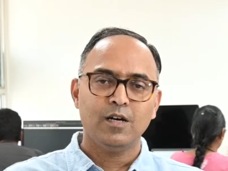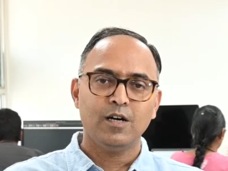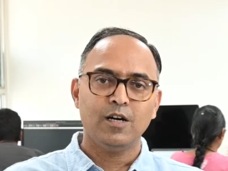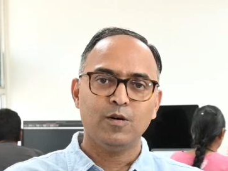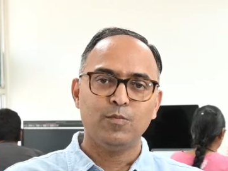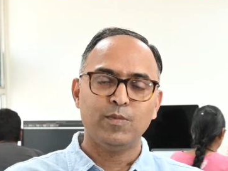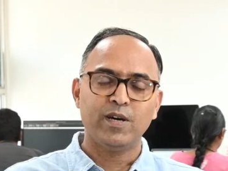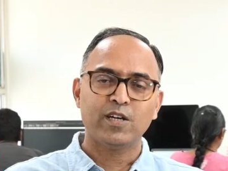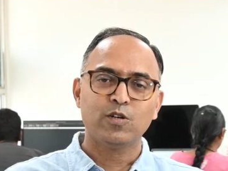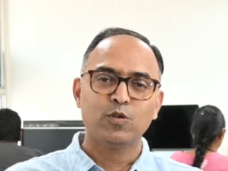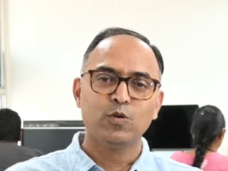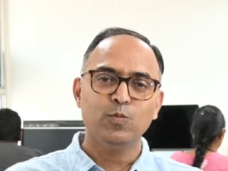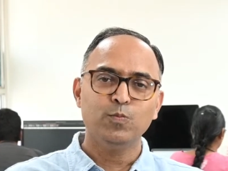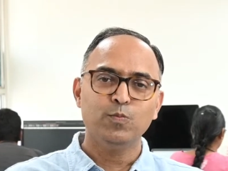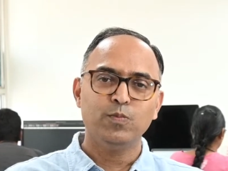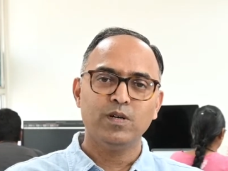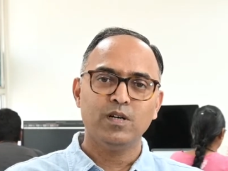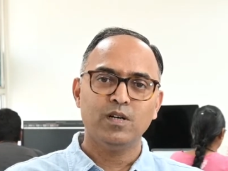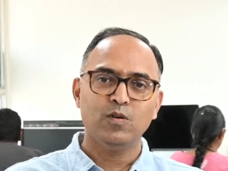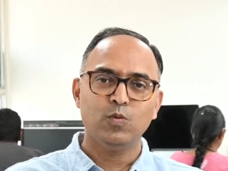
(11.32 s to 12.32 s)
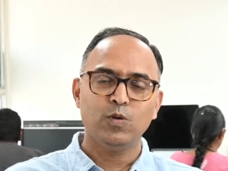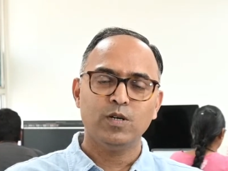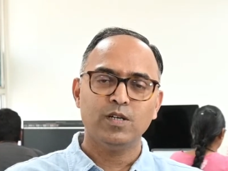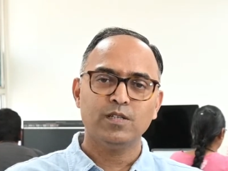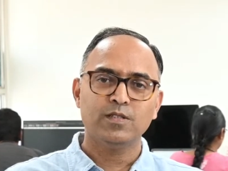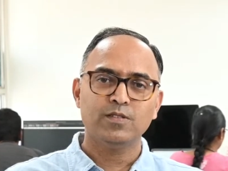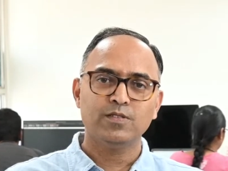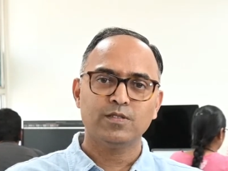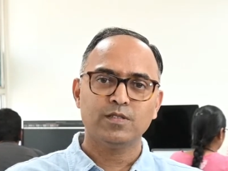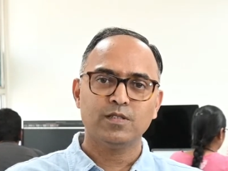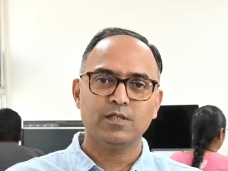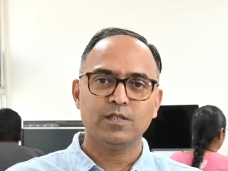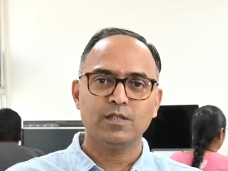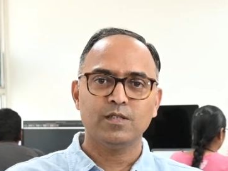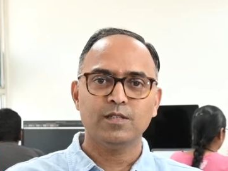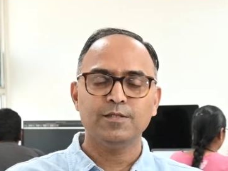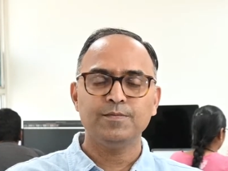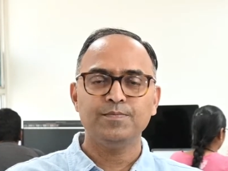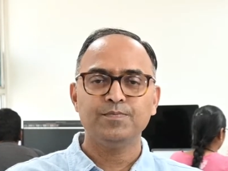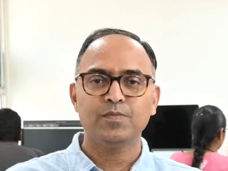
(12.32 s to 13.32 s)
Uh, my group uh, works
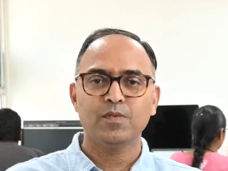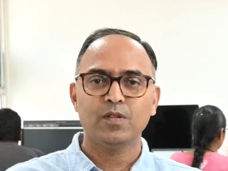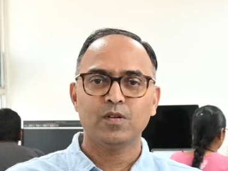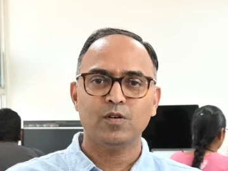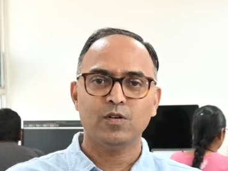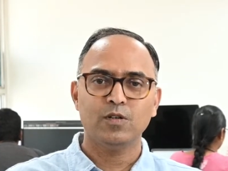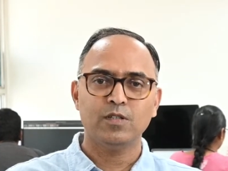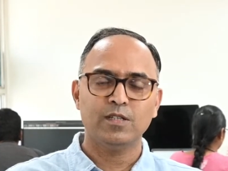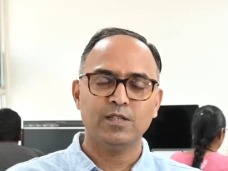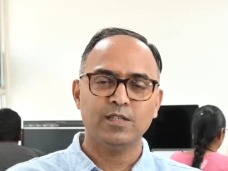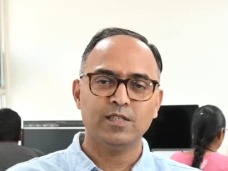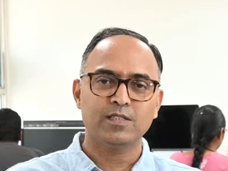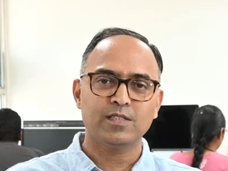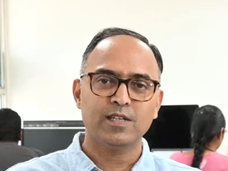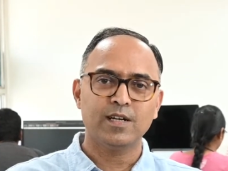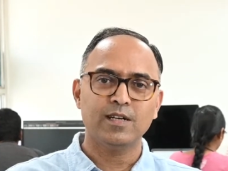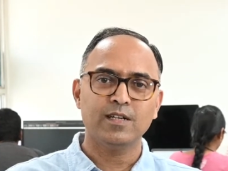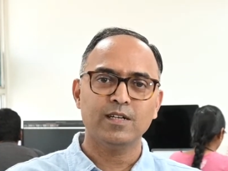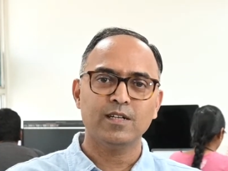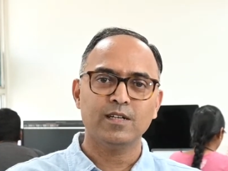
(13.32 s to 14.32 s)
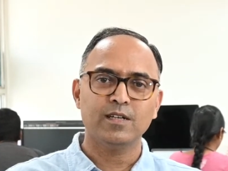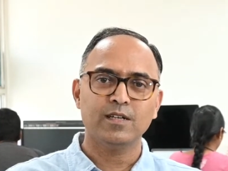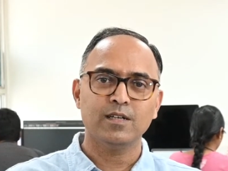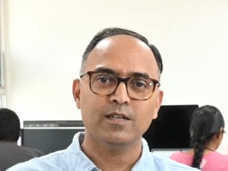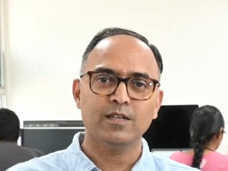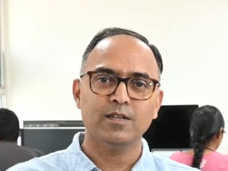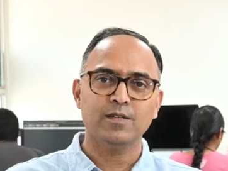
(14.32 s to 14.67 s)
uh, on understanding